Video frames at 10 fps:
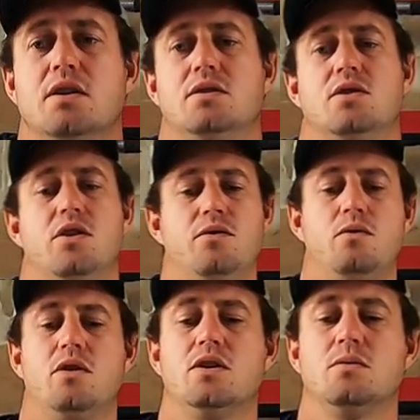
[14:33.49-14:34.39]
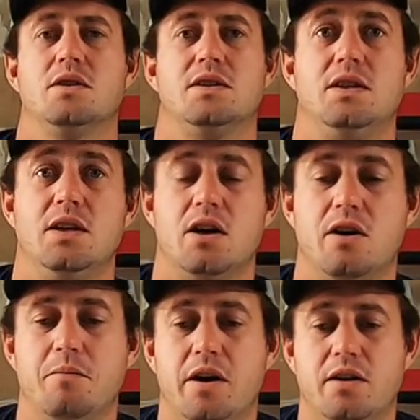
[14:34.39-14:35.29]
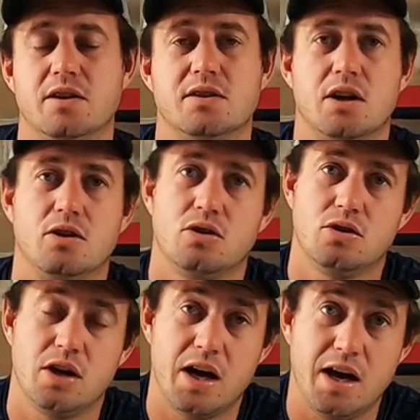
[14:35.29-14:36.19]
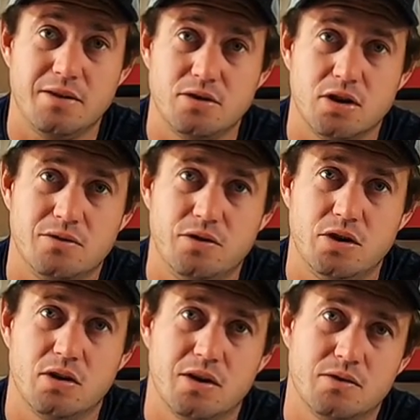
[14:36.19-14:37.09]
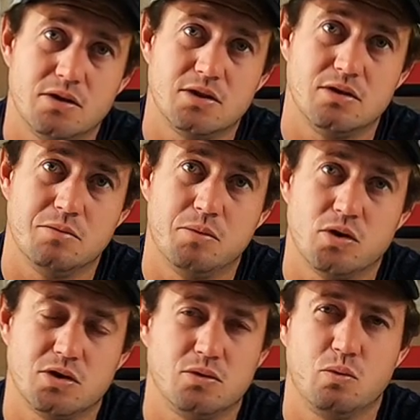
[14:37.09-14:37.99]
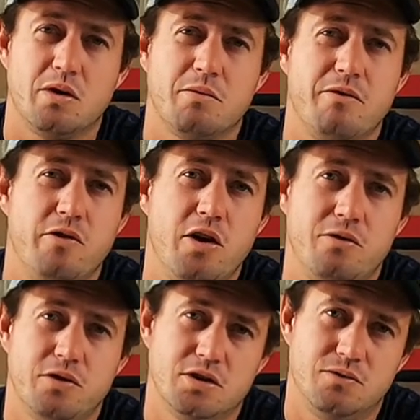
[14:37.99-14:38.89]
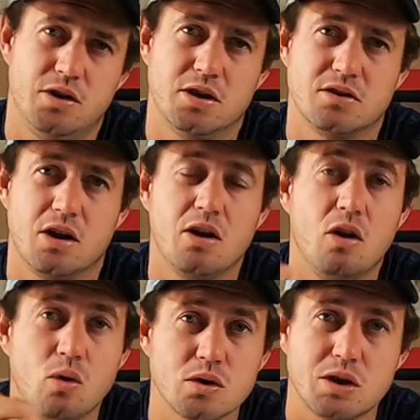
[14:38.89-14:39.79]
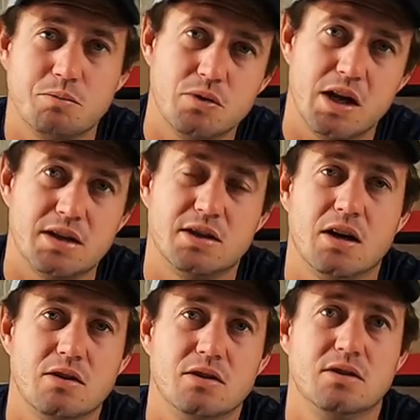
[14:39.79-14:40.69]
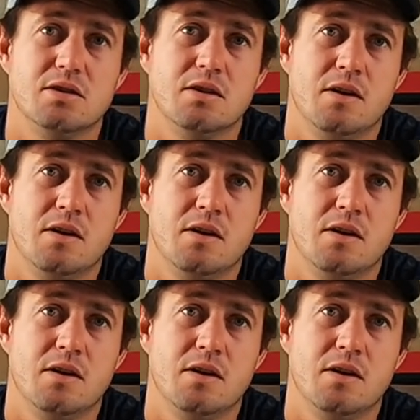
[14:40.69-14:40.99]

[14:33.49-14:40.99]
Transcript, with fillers: so if you guys want to see how I make this snell knot I have done a video of this in the past it's one of my very first videos I'll also put that down in